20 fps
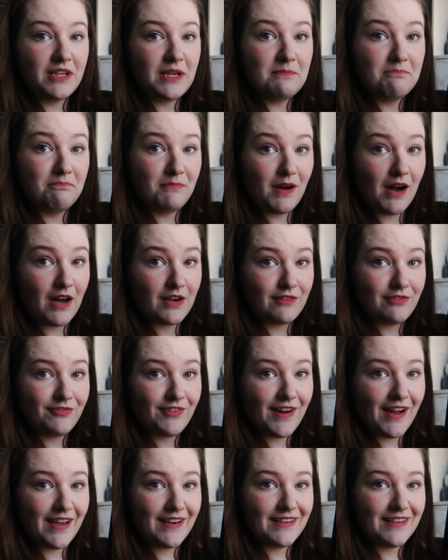
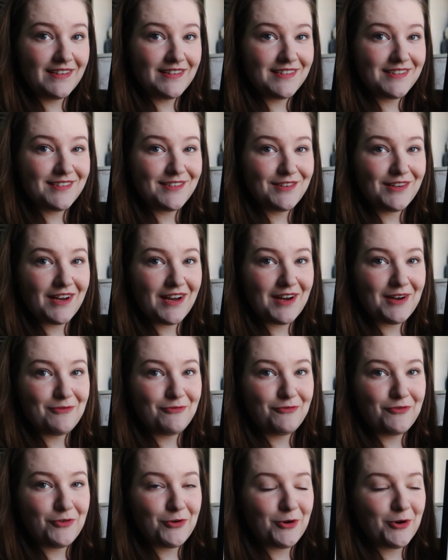modified it
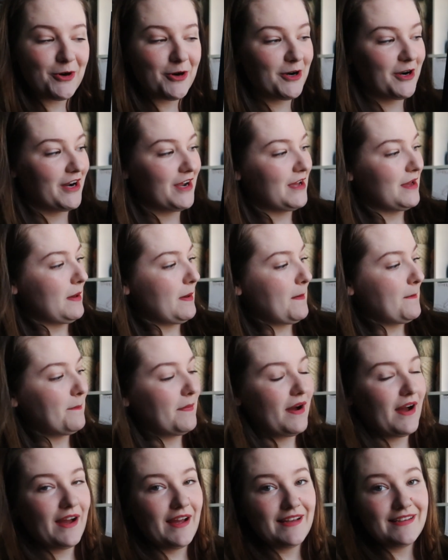for
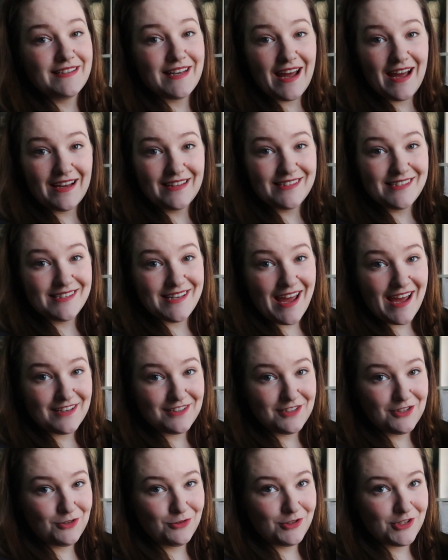my dad's
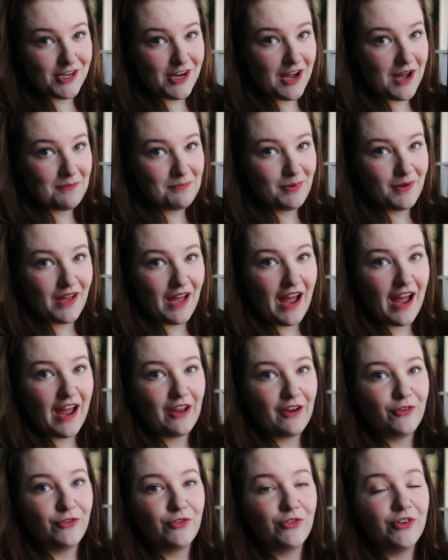tattoo shop.
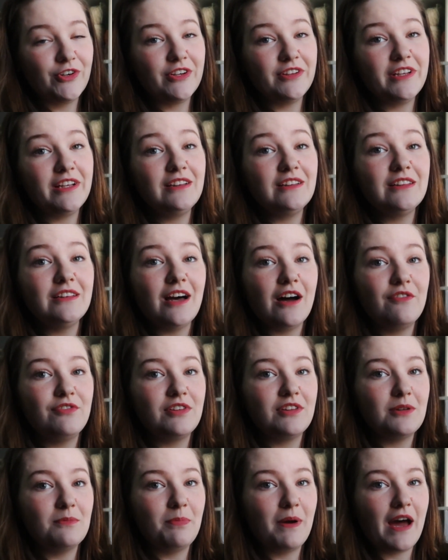I really
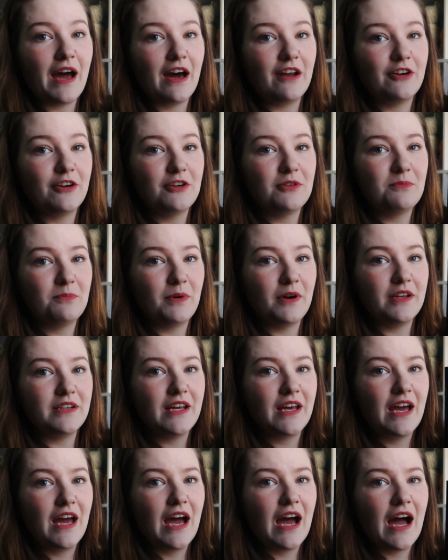loved the pattern,
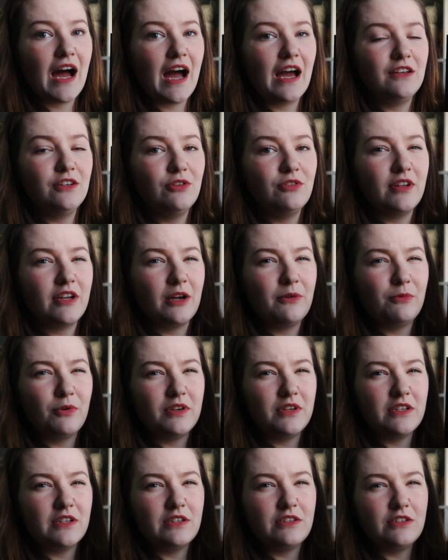but I knew that I
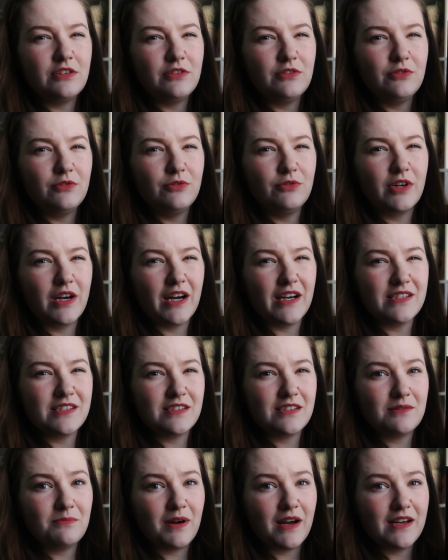wanted to
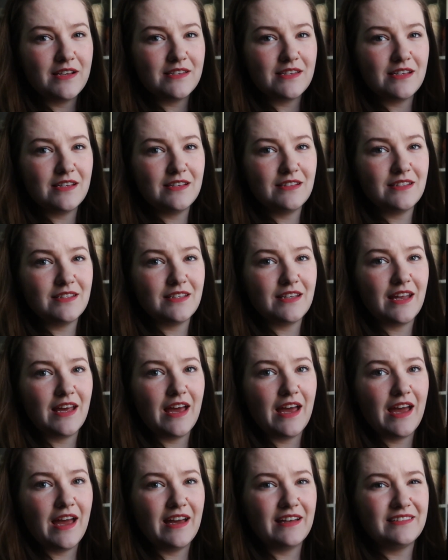customize it,
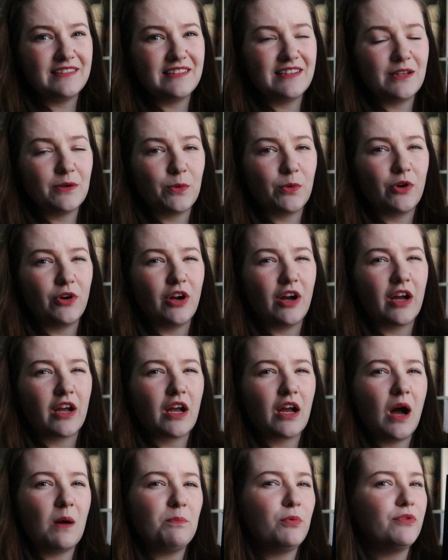and there were a
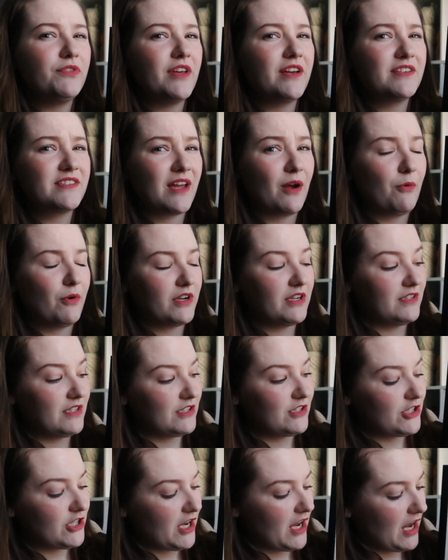couple things I wanted
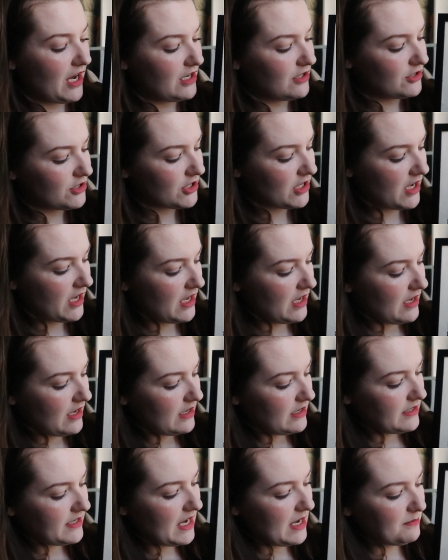to change.
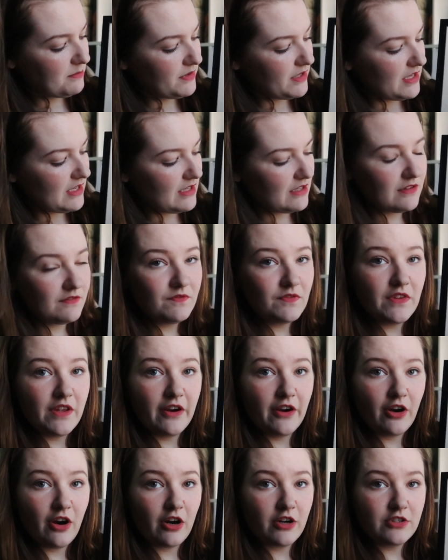Namely,
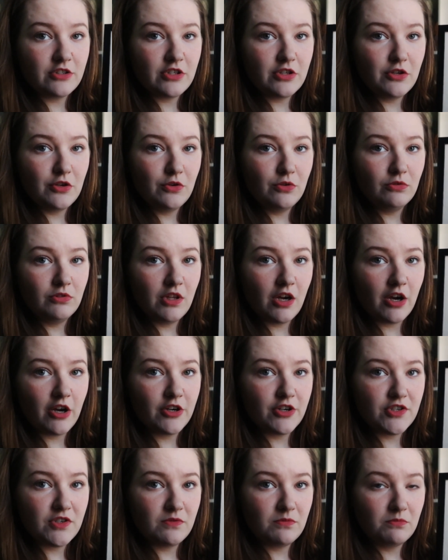there are 2
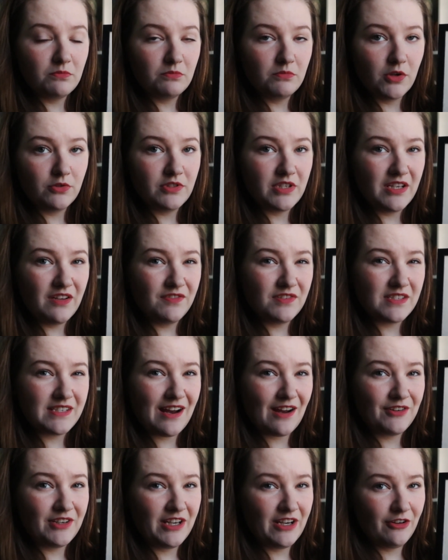large motifs
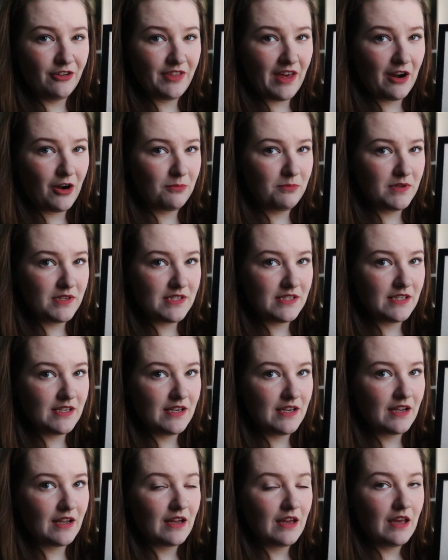down here that are
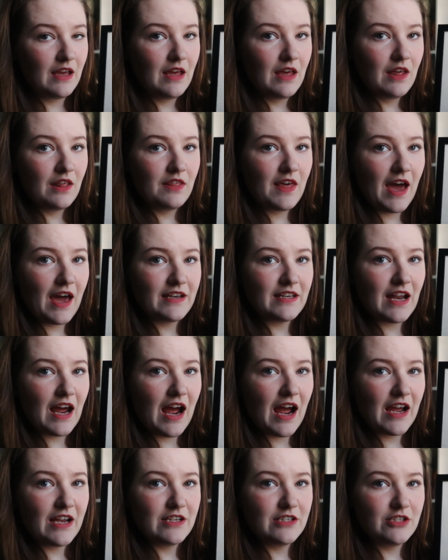missing that
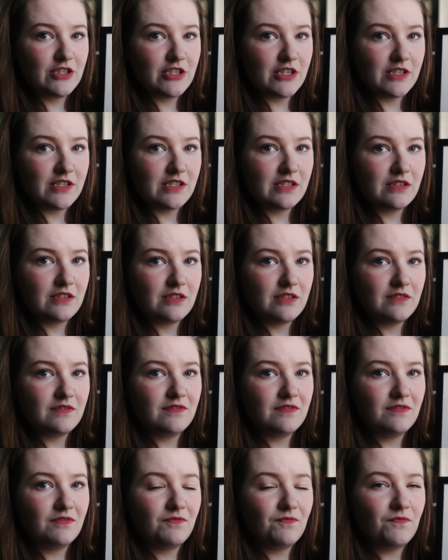I just
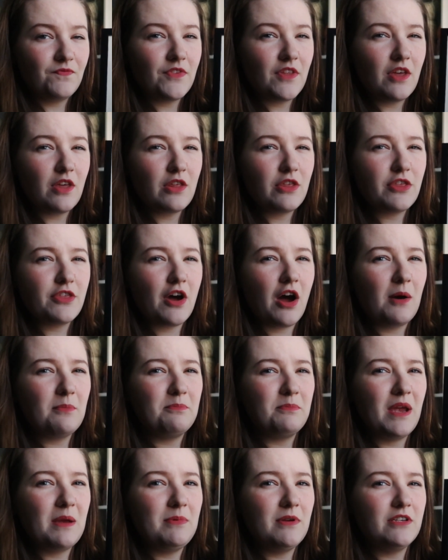
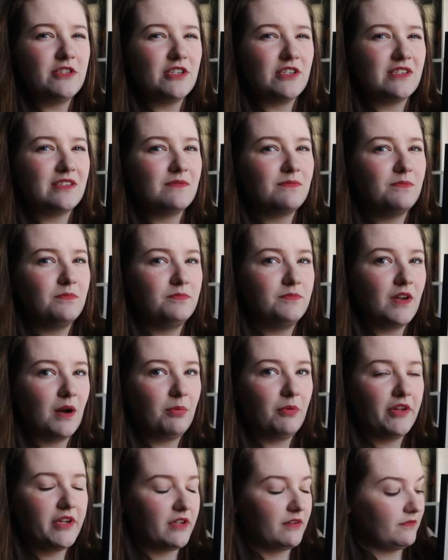thought maybe just
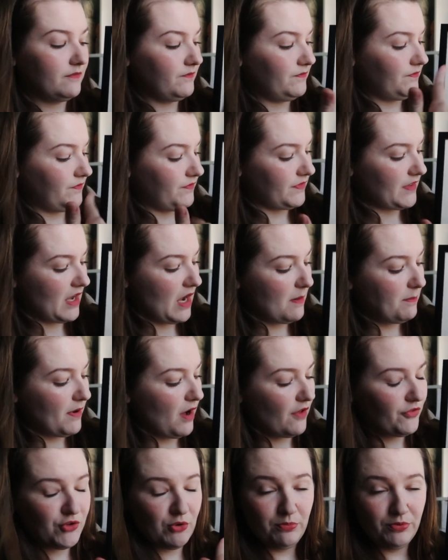doubling up
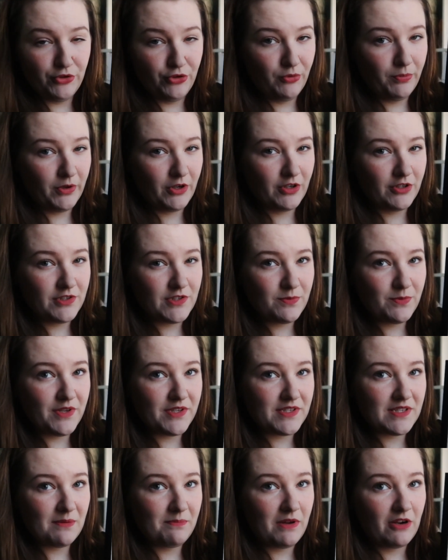on the bluebirds
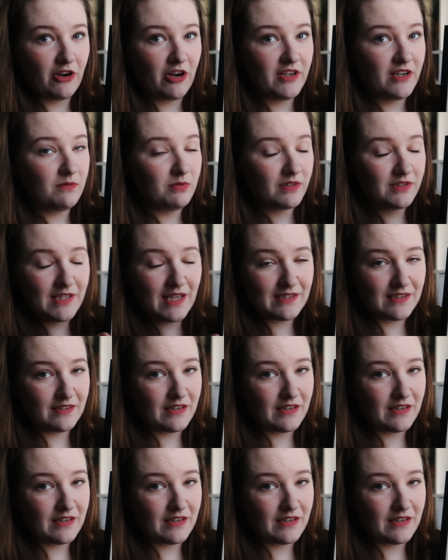was a better idea because that's the